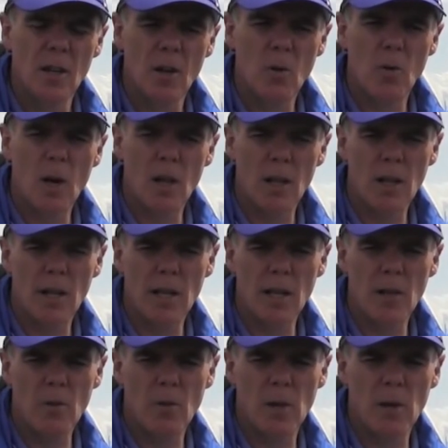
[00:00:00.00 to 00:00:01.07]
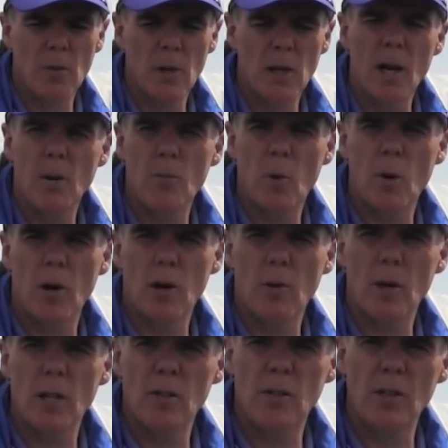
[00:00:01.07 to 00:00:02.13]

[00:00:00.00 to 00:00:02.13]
quality when we got more green